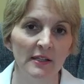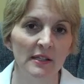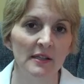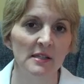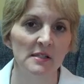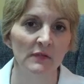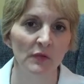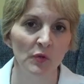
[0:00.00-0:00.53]
any of
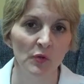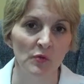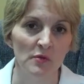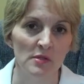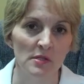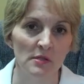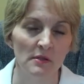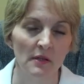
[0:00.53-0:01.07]
these
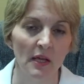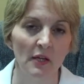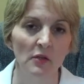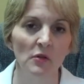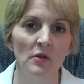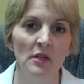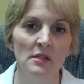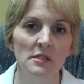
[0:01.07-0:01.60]
foods and
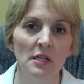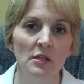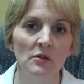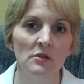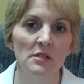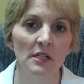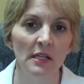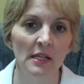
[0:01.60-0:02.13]
you
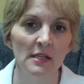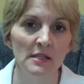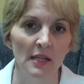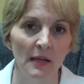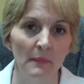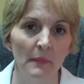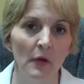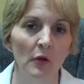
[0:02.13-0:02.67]
continue to eat
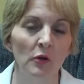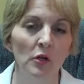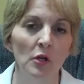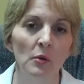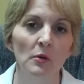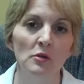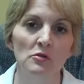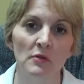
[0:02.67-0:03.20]
them,
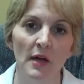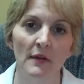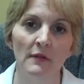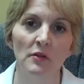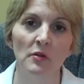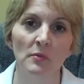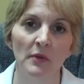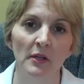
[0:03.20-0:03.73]
you are
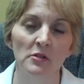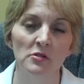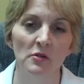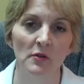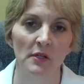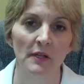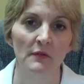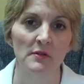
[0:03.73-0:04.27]
driving your blood
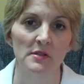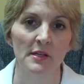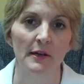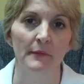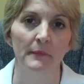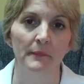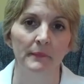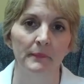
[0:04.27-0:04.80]
sugar levels
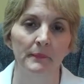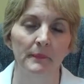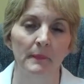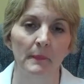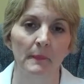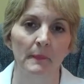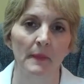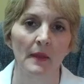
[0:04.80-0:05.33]
up
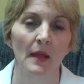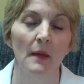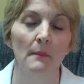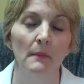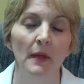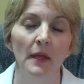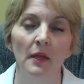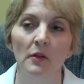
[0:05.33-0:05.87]

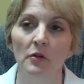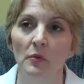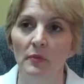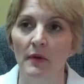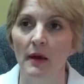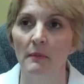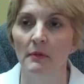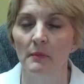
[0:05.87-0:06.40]
and making your
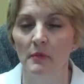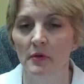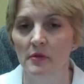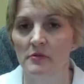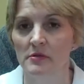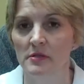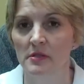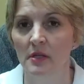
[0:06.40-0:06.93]
problem
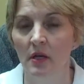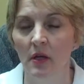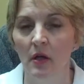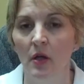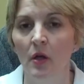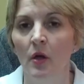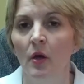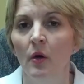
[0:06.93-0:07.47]
worse.
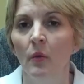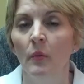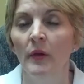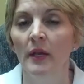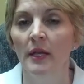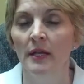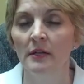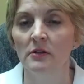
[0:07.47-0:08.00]

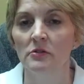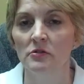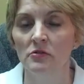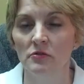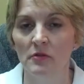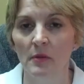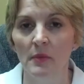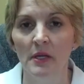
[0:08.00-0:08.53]
We
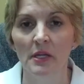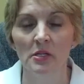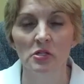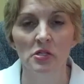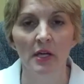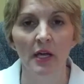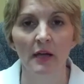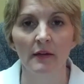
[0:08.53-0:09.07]
can
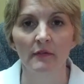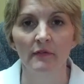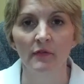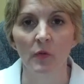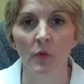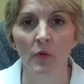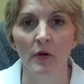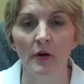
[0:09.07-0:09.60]
check
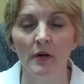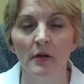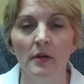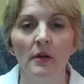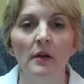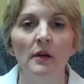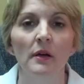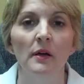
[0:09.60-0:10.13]
for
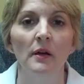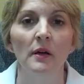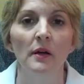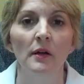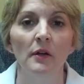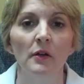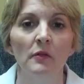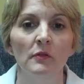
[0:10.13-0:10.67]

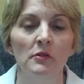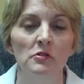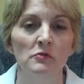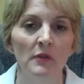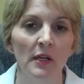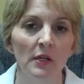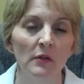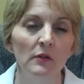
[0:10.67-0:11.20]
your
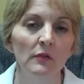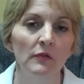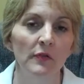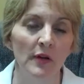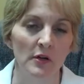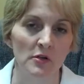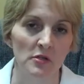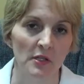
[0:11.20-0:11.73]
adrenal
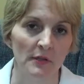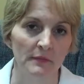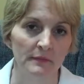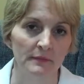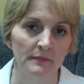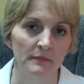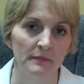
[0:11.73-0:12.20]
function.